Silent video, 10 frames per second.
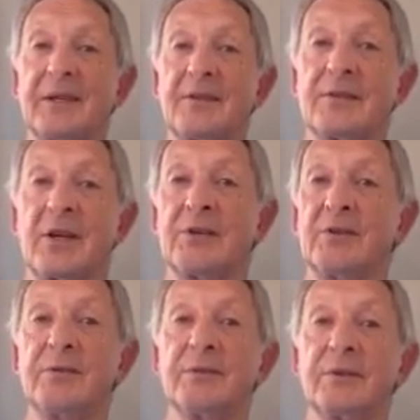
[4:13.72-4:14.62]
So
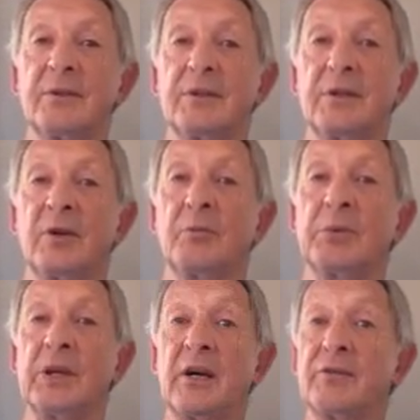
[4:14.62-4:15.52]
on
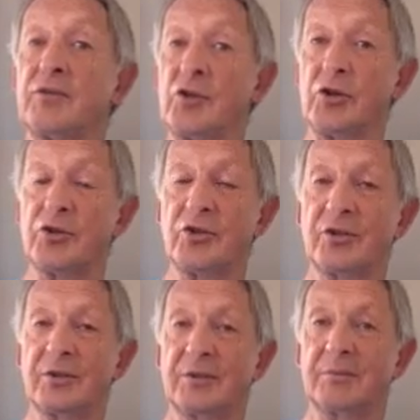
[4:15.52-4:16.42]
behalf of Josh,
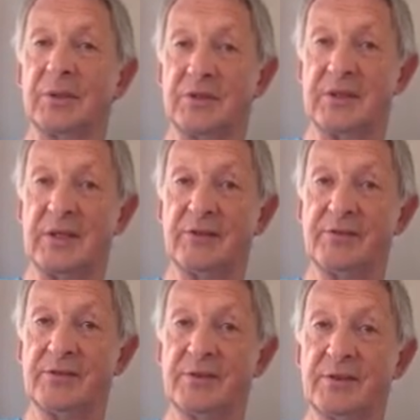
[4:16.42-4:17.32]
myself
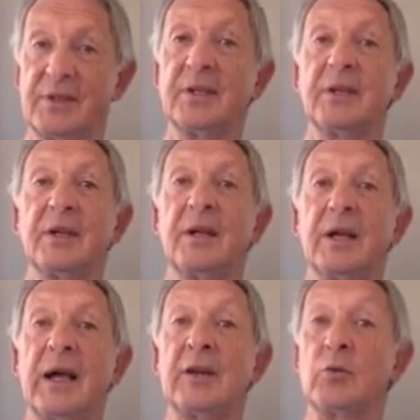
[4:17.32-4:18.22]

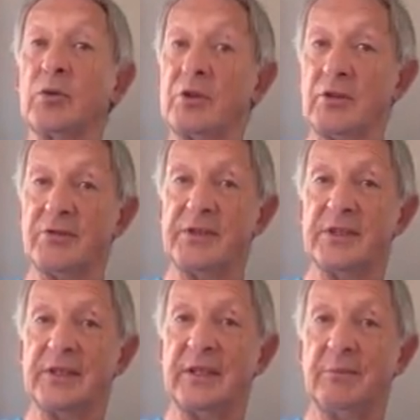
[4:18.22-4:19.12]
and all the Dolphin
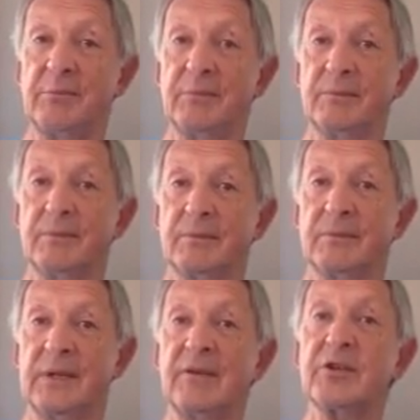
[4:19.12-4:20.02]
team,
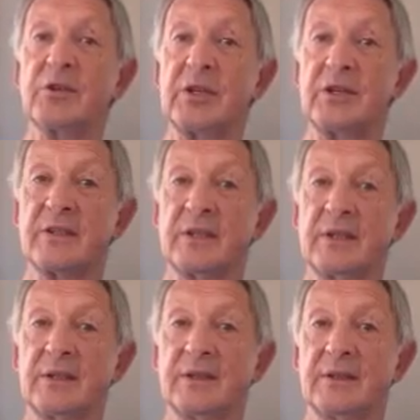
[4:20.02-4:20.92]
have a good Easter
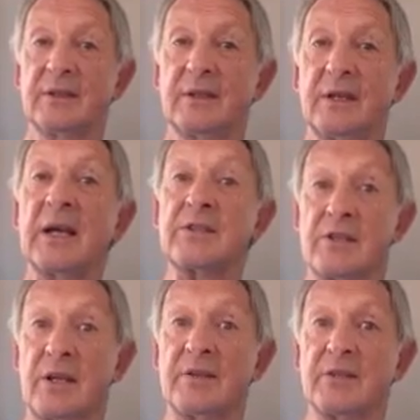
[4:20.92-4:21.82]
and
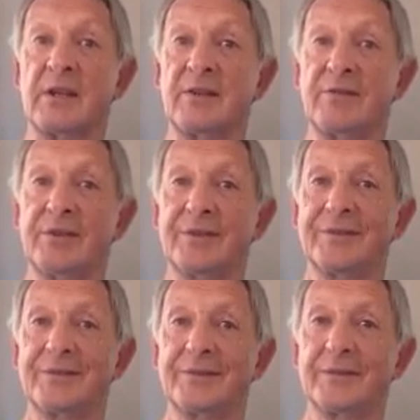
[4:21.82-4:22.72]
stay safe.
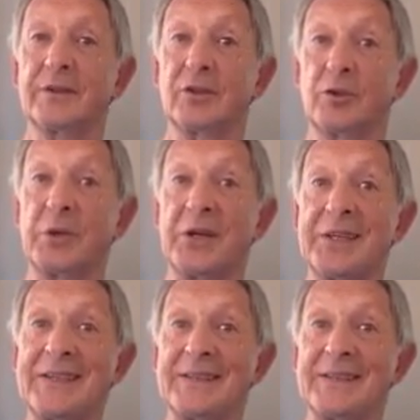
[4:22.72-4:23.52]
Goodbye.